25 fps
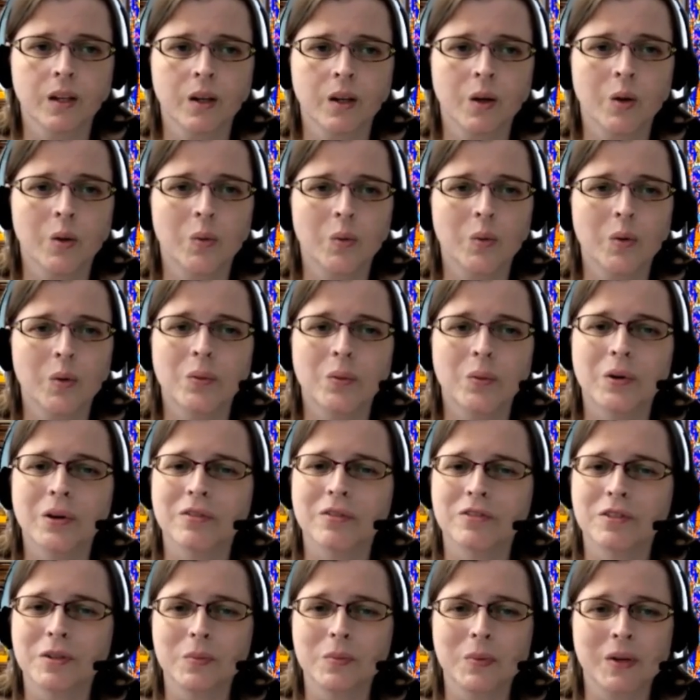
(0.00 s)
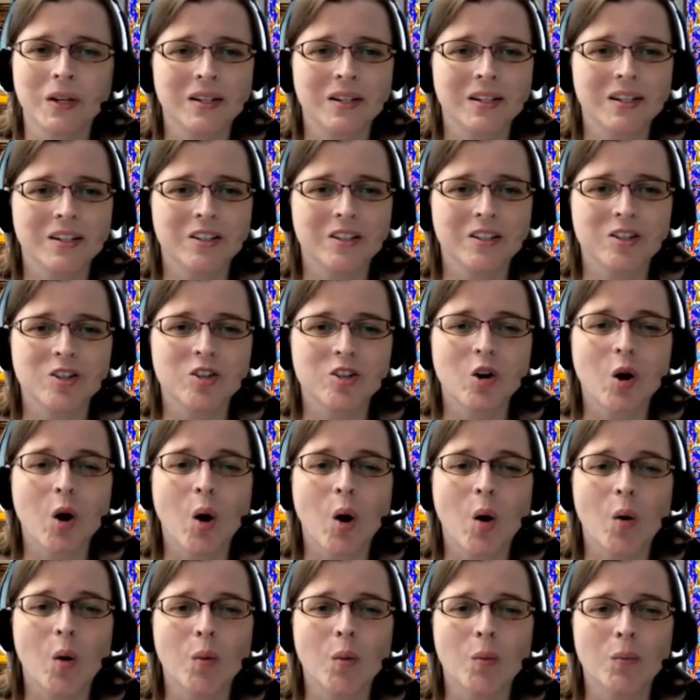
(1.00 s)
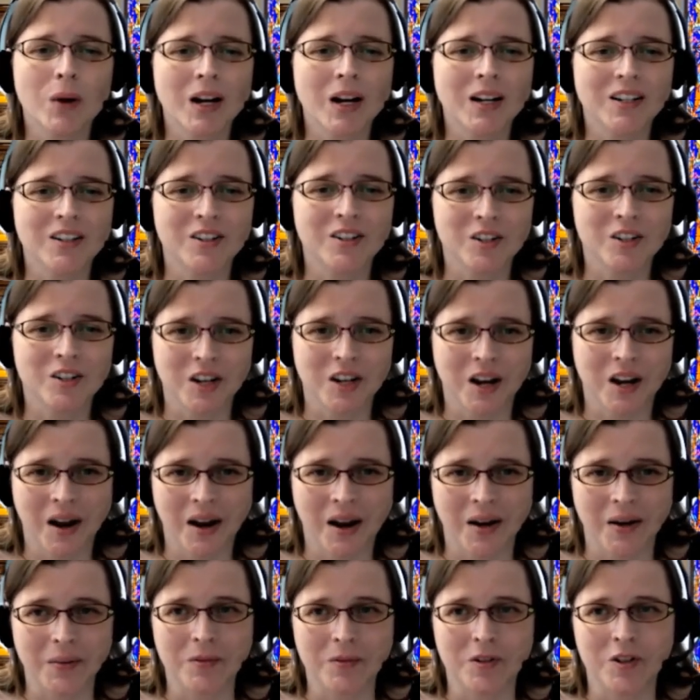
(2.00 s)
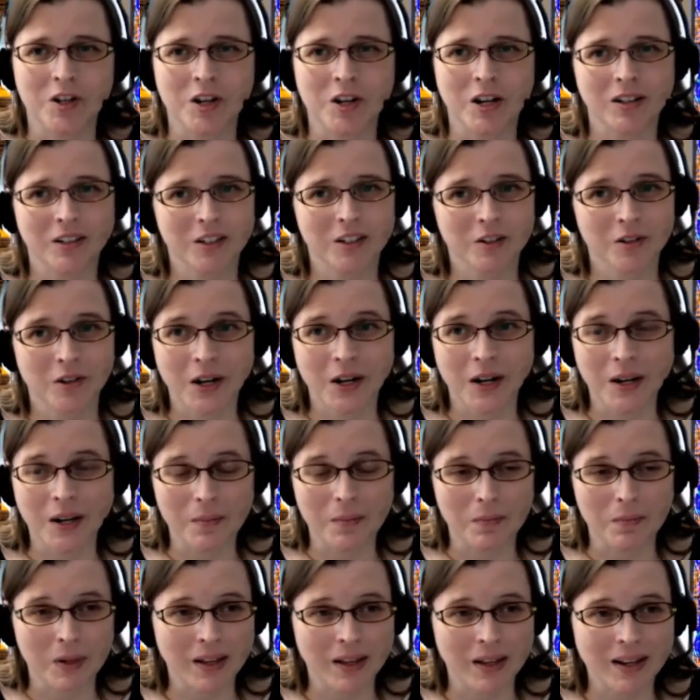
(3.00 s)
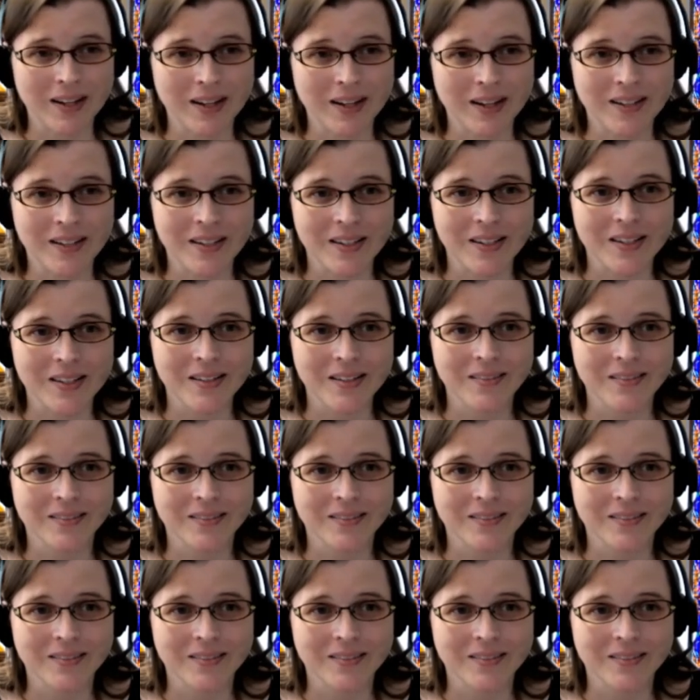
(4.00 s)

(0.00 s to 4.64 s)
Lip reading: When we've spent so much time sheltering in place